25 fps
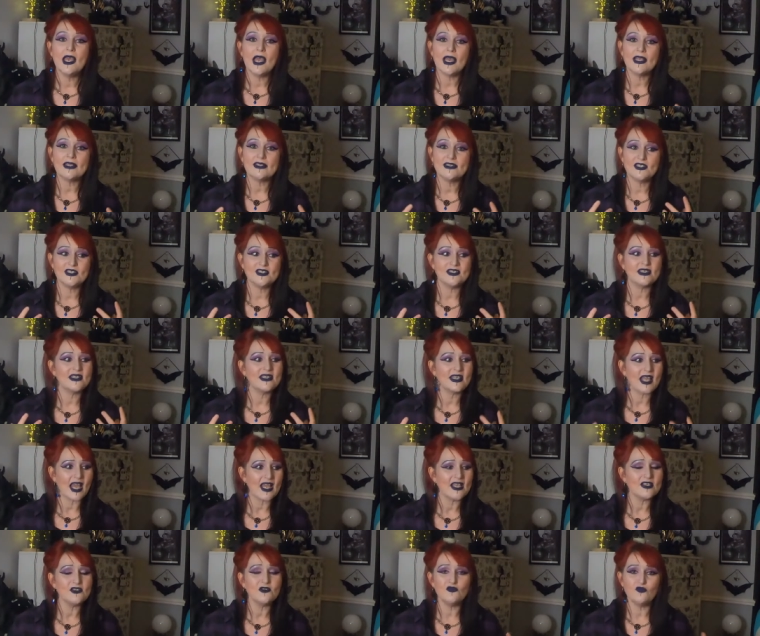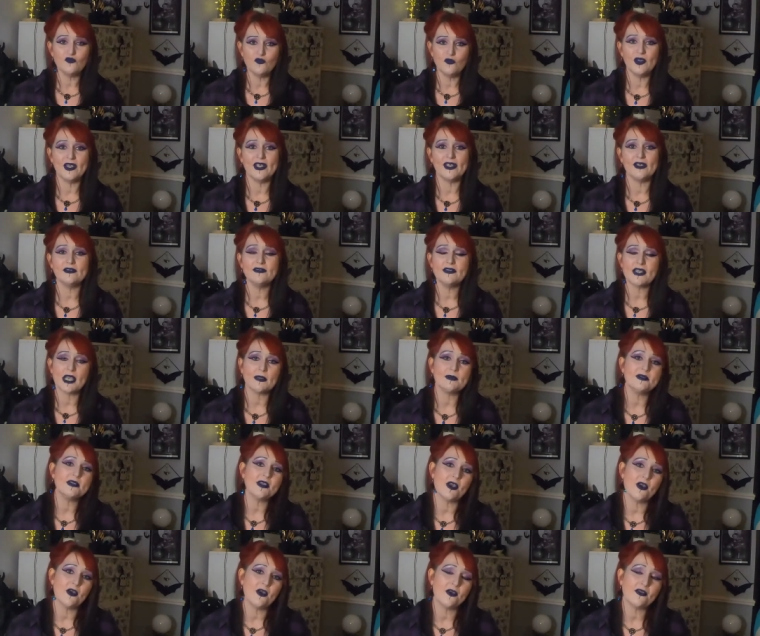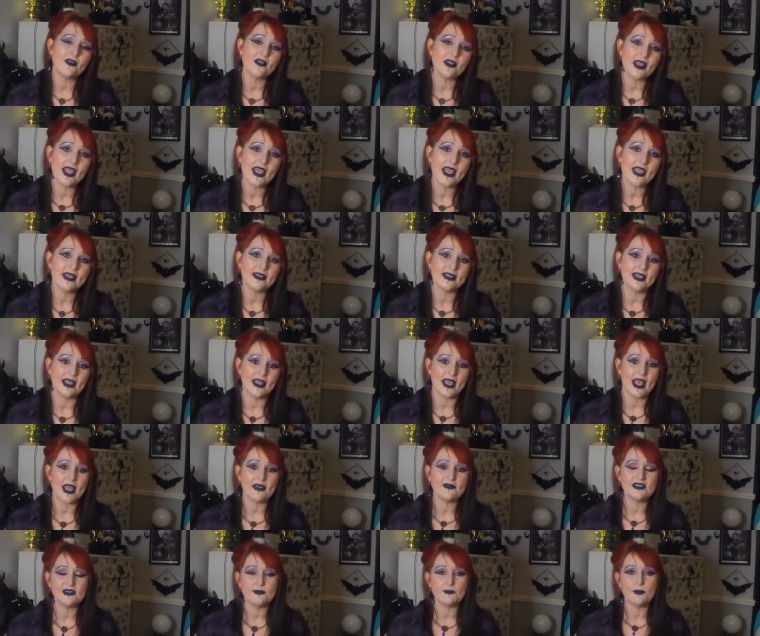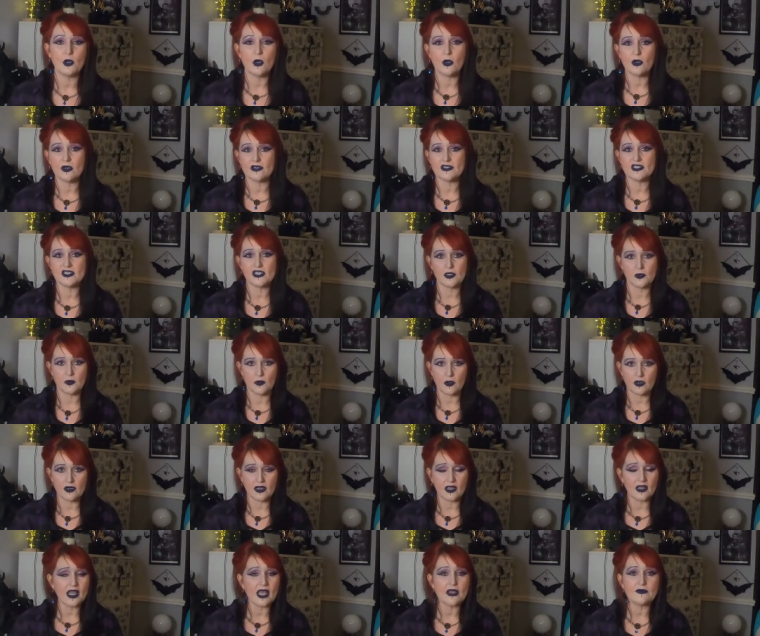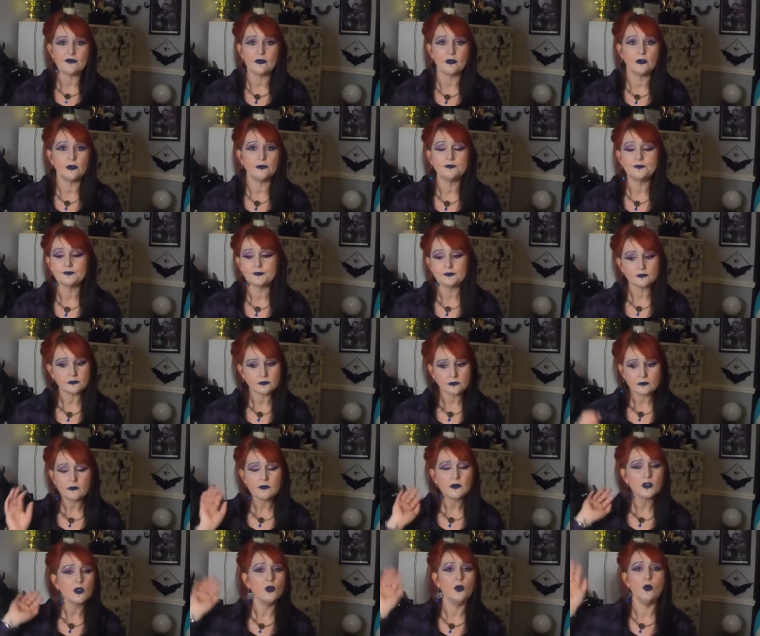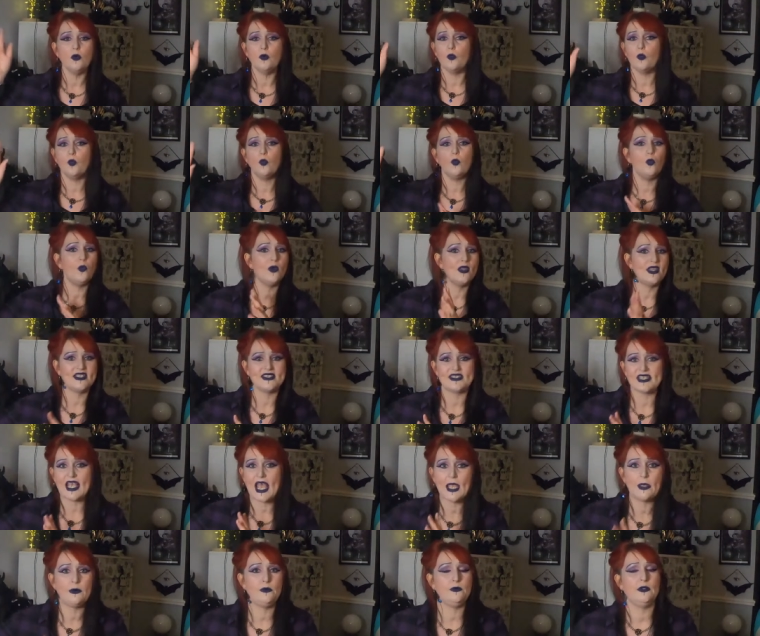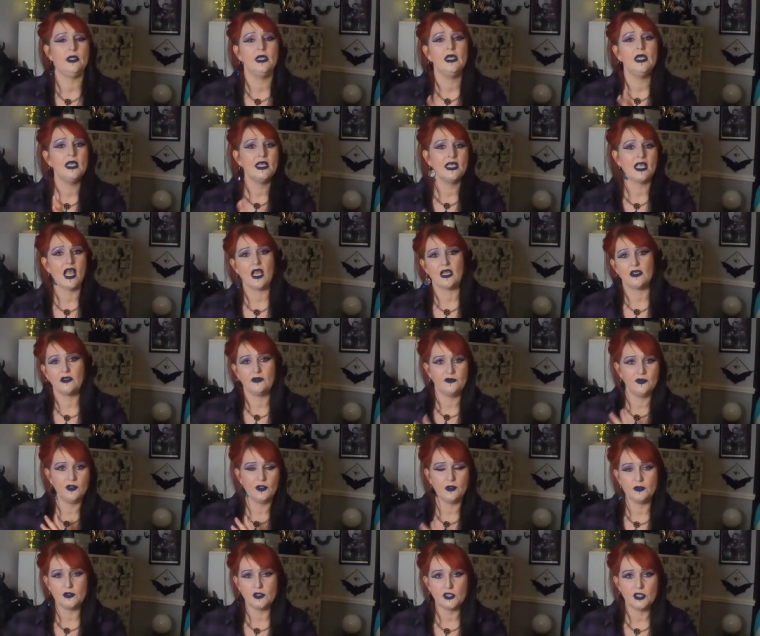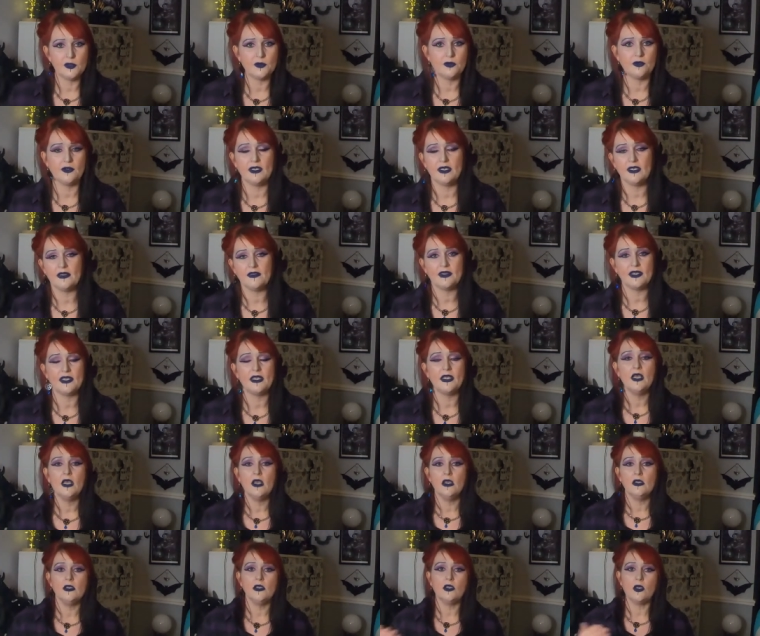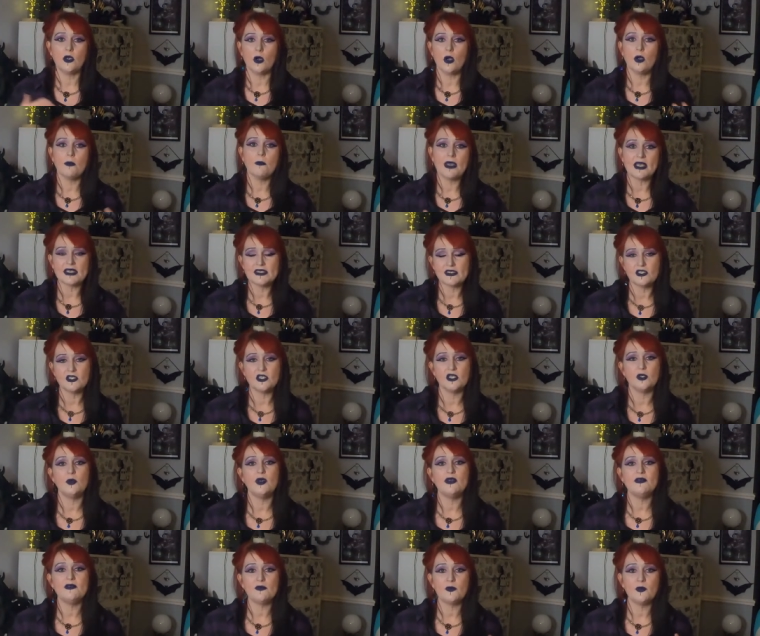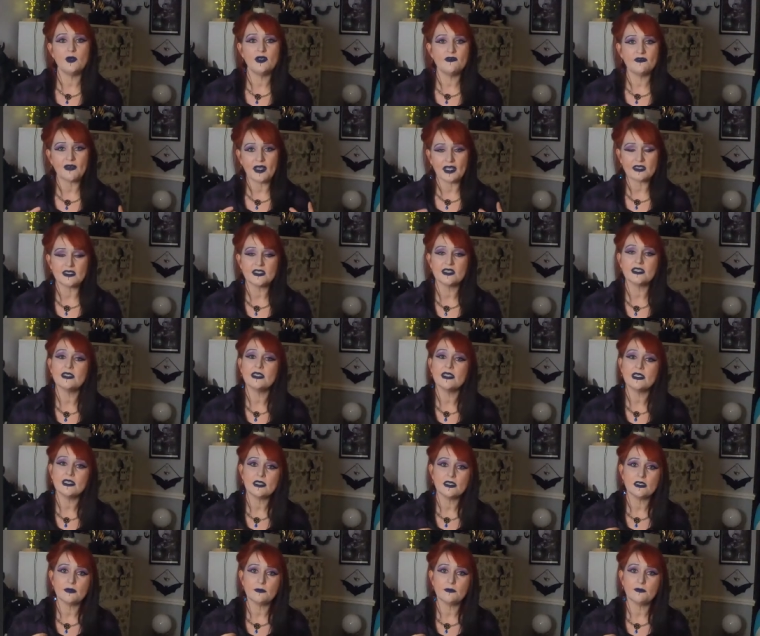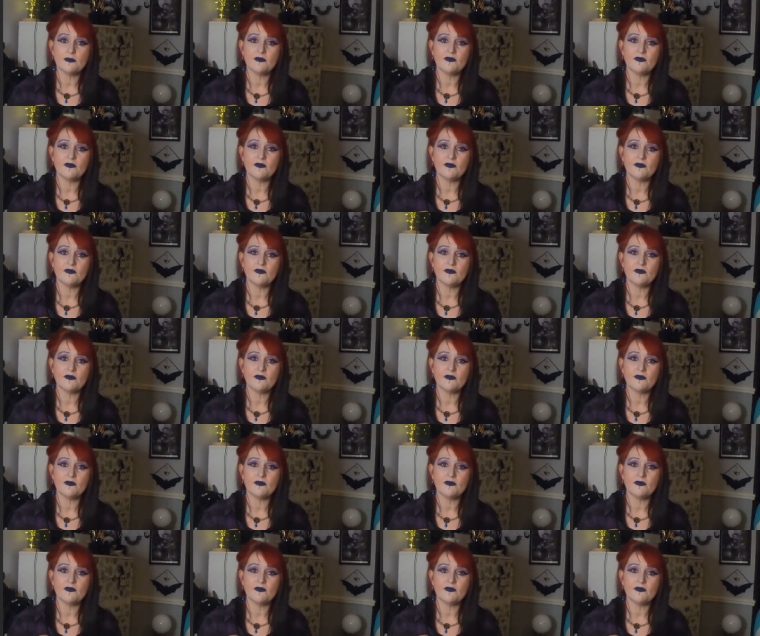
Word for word: and she's a nice, real, down-to-earth lady. I've spoken to her on a level with its out kind of YouTube or anything. You know, I'll message her. We've actually